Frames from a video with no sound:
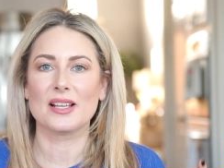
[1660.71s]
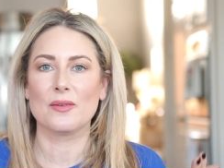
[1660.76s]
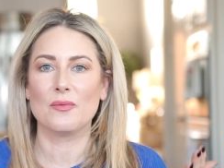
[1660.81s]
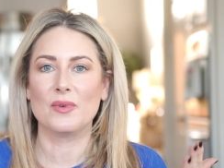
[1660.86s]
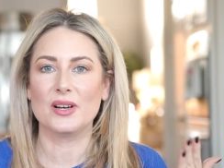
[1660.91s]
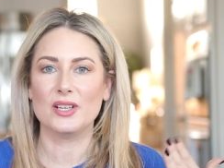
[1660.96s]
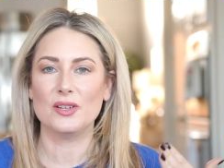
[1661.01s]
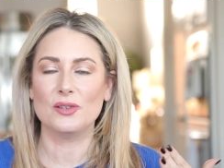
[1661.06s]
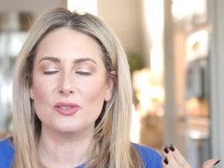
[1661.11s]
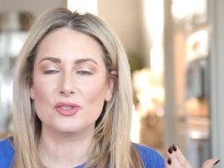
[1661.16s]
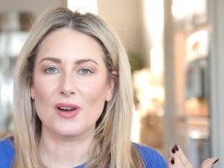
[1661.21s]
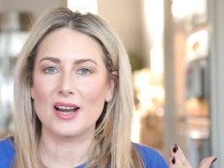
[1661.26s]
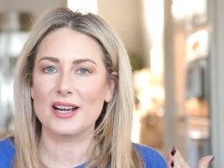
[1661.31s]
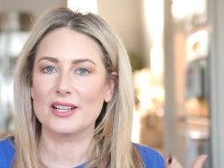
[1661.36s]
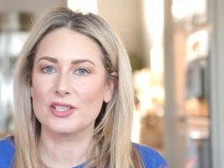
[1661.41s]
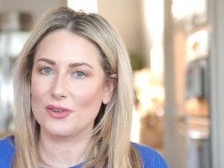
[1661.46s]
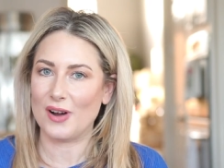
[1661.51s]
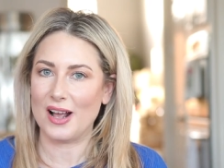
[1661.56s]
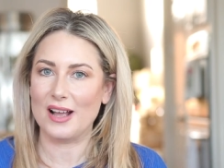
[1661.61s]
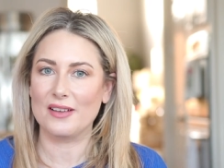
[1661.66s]
And when you try
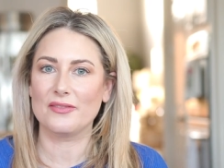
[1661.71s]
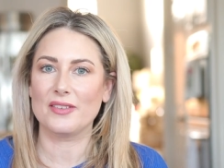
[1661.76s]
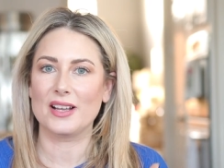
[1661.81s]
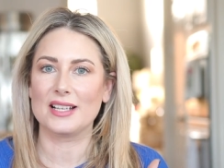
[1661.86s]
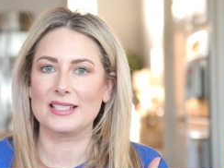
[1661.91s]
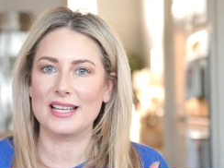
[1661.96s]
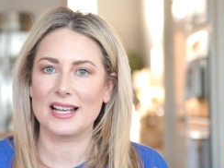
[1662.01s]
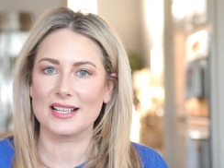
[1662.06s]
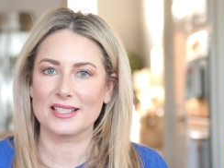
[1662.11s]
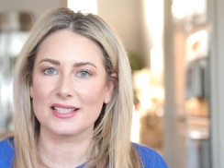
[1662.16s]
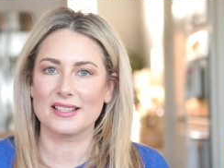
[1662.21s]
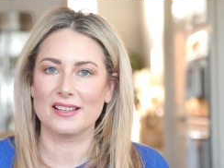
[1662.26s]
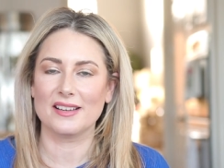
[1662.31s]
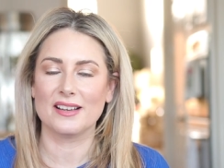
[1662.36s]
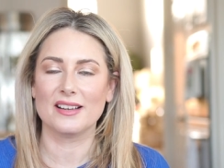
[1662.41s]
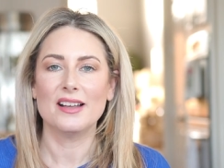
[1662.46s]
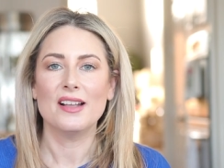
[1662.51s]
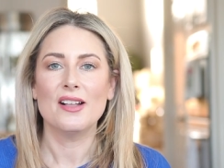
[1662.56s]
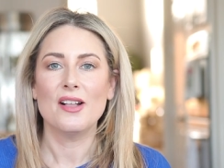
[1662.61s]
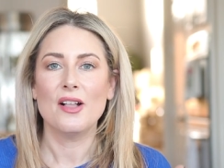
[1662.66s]
to drive a
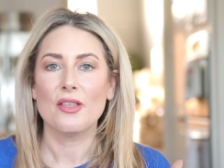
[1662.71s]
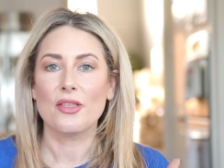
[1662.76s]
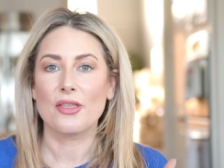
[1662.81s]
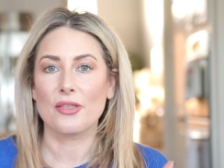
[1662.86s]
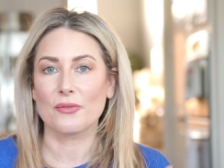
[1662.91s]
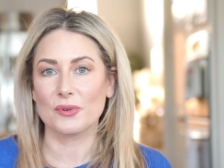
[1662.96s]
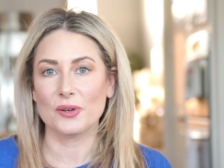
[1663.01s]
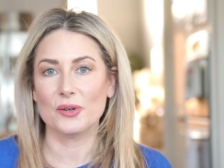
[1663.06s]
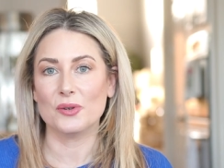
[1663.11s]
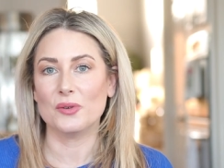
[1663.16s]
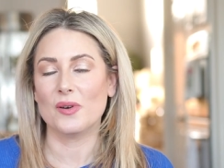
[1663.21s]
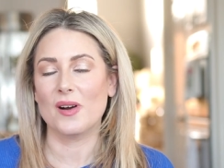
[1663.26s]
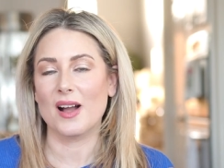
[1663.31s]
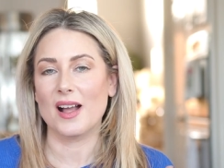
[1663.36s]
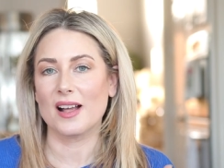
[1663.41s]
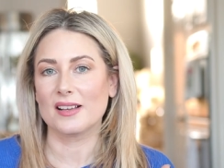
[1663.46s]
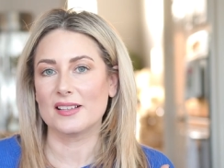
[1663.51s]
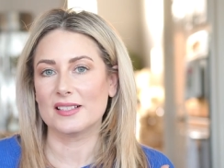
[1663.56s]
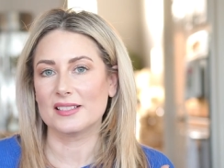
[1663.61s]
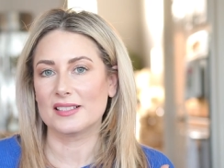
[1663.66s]
Tesla through
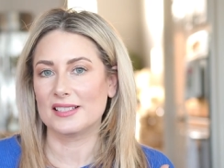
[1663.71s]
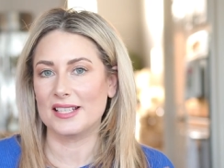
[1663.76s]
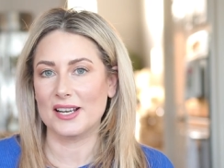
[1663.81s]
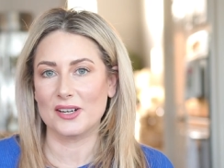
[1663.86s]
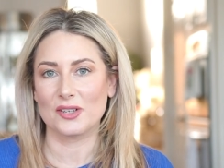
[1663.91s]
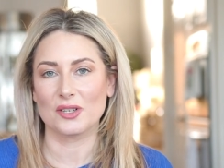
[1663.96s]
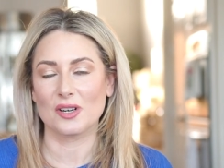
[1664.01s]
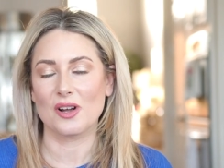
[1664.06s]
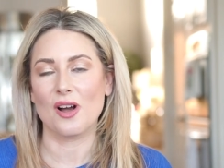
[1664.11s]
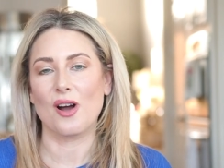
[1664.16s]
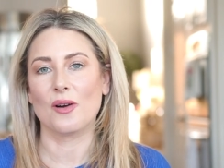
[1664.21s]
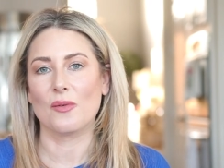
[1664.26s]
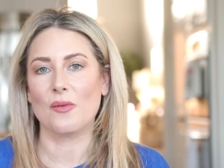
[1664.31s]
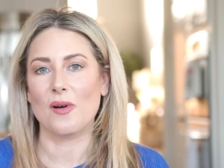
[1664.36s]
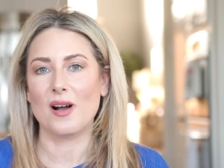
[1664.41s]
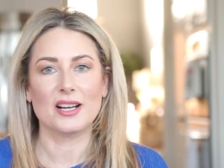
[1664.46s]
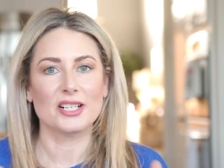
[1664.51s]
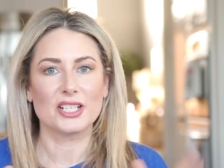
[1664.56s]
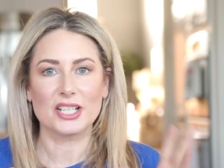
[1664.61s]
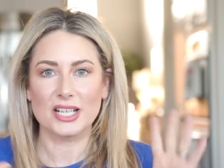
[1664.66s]
a standard car
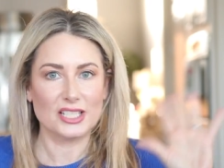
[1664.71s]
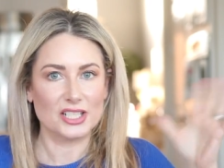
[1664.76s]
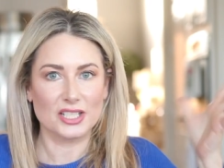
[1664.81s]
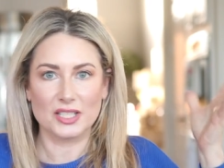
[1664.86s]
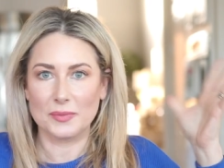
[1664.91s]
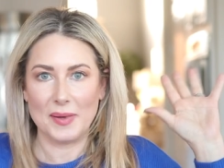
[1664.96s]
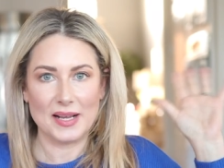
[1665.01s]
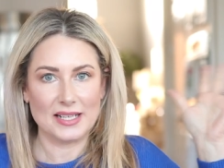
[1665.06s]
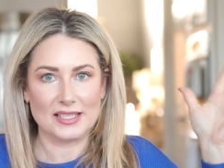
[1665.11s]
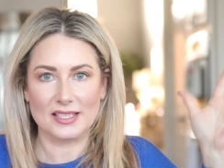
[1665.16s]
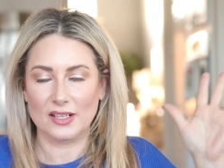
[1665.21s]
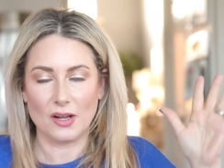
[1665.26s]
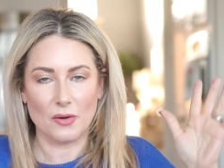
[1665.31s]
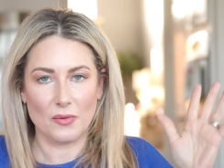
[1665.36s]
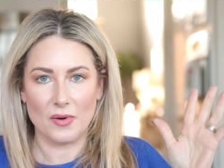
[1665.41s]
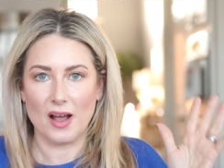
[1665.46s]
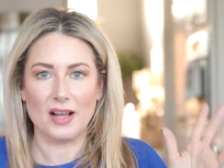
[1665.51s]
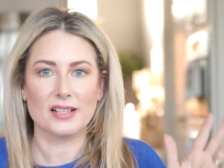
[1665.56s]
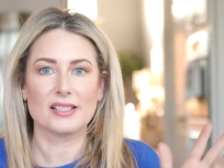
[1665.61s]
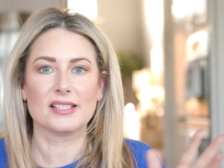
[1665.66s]
wash, it just makes it go
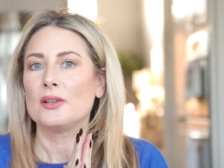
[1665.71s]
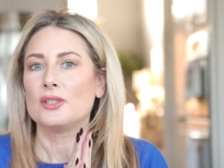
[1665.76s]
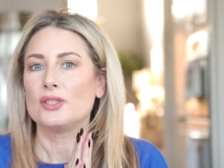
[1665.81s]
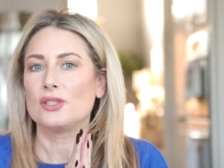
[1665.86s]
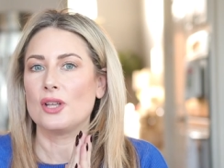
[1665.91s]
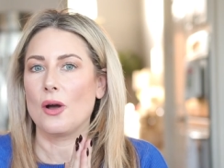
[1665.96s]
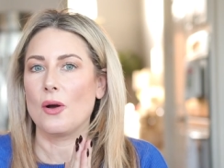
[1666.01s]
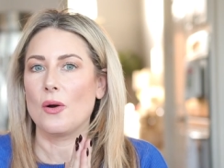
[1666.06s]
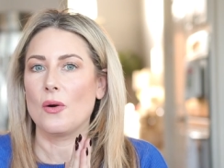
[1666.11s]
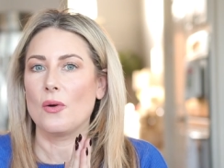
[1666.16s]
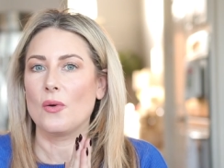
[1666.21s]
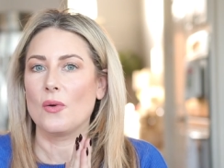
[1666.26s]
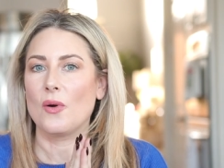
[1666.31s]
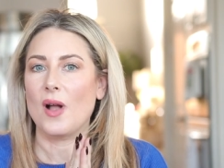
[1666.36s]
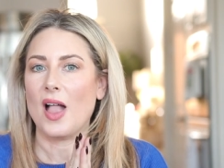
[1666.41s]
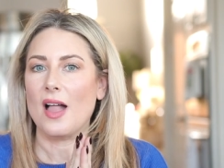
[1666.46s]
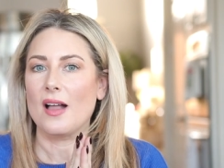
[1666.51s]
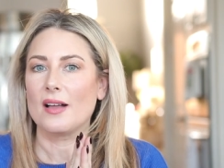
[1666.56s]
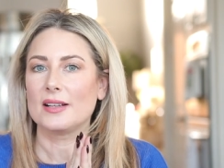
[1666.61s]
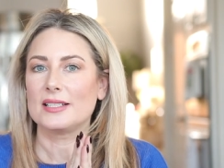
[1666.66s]
nuts.
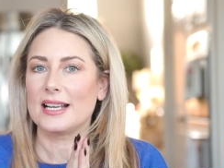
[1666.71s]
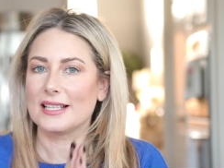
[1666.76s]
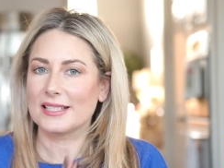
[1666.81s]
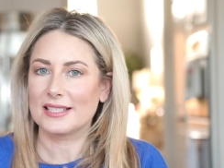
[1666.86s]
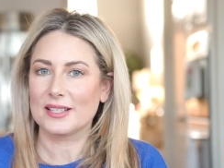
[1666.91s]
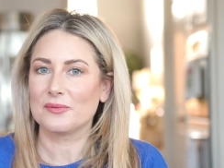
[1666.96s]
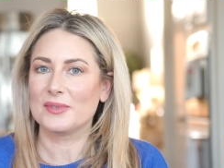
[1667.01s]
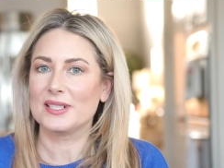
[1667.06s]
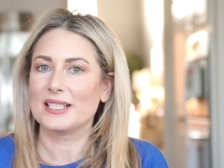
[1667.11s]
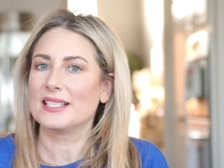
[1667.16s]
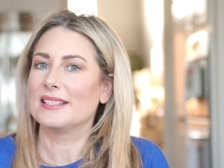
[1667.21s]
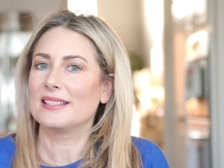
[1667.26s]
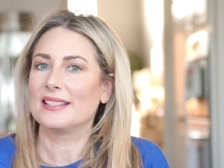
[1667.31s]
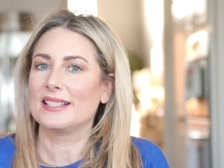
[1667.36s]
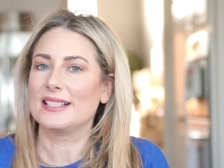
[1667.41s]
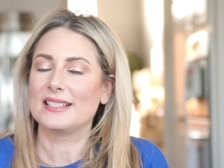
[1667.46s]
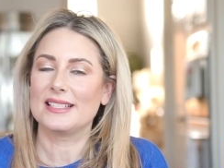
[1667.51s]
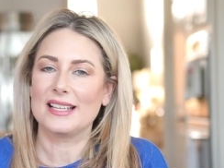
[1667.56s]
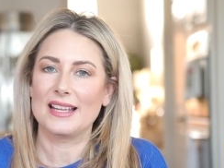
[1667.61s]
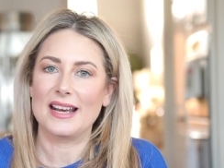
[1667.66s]
So Tesla
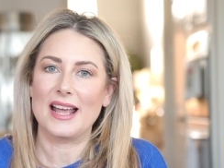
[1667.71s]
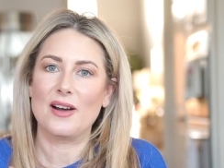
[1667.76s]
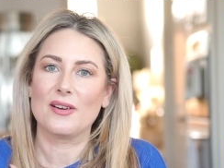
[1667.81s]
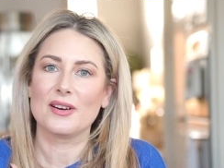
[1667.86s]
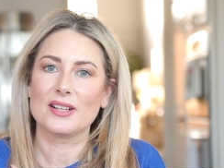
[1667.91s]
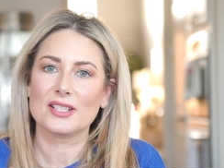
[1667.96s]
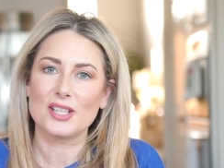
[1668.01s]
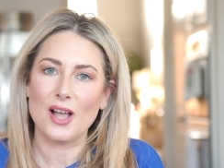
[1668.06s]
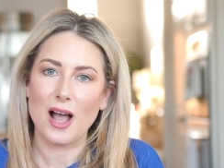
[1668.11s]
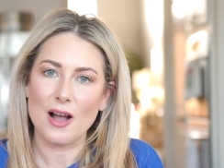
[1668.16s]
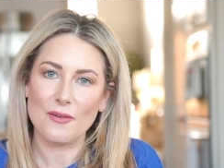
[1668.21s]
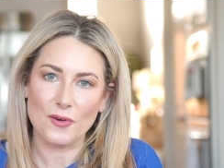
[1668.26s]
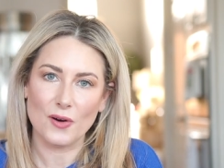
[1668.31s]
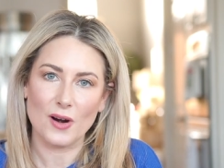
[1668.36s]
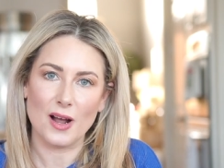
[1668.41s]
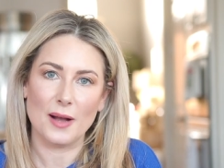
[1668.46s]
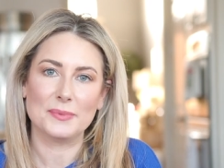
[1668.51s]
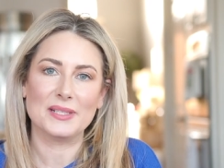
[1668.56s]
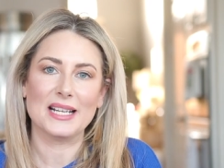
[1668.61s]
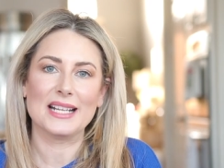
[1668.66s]
recently sent out a software
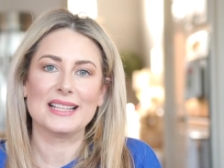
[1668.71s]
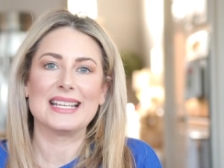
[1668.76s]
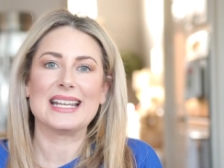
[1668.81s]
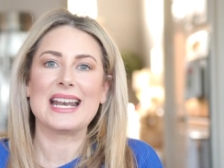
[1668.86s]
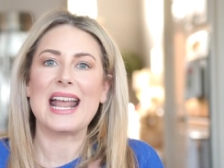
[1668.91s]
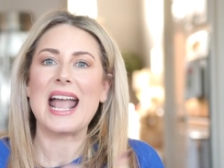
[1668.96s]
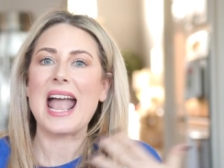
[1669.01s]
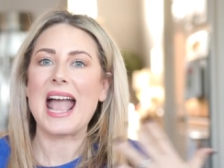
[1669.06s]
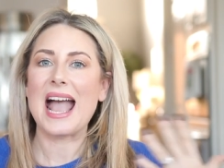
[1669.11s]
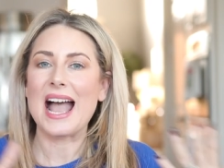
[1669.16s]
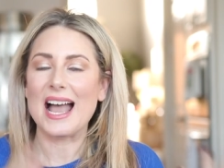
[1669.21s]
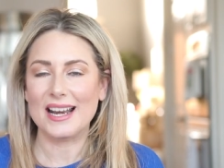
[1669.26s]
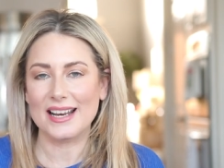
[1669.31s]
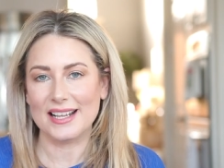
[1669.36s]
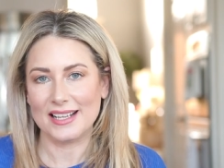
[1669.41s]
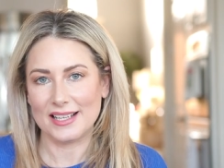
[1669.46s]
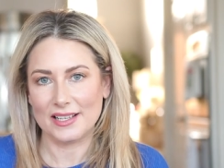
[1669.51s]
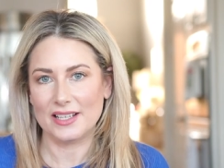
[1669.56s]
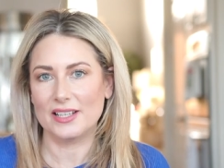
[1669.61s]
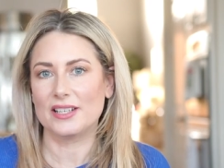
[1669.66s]
update that
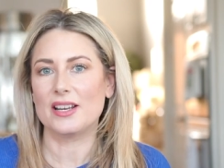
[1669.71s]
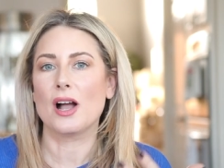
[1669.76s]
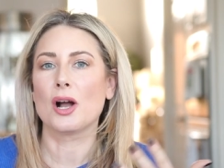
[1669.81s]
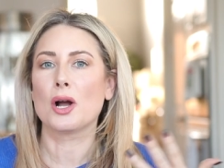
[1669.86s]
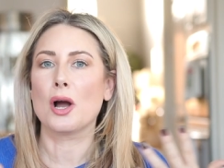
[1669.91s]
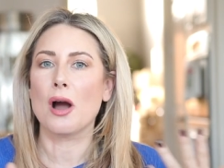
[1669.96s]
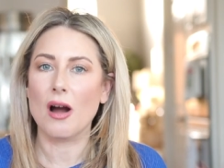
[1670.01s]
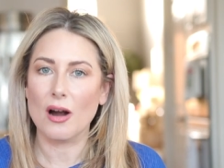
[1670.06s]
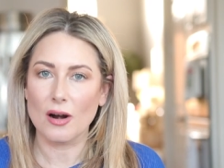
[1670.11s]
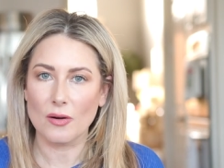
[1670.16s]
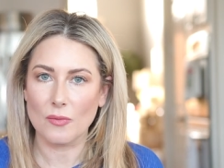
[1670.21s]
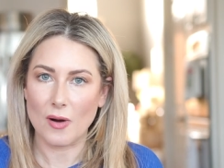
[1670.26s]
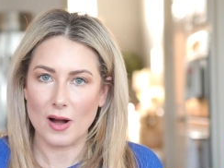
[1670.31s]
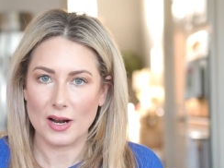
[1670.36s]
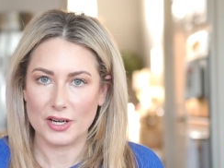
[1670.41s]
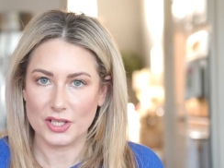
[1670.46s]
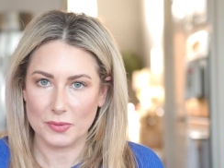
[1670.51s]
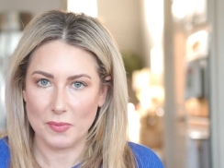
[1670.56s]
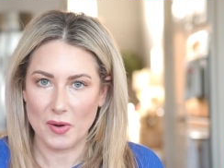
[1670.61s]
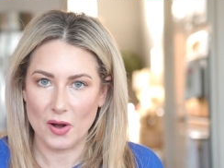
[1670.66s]
added a car
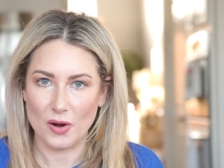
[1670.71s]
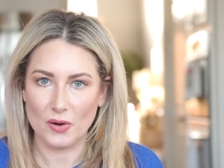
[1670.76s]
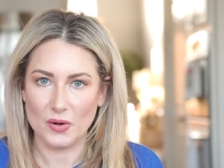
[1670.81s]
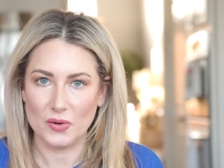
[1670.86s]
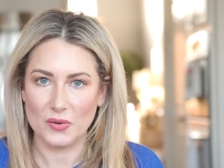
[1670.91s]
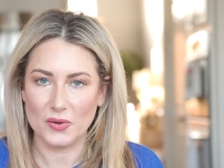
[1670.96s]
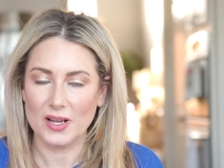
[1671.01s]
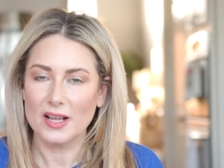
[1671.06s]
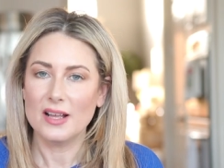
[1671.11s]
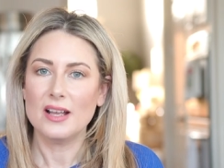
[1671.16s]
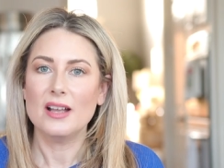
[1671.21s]
wash mode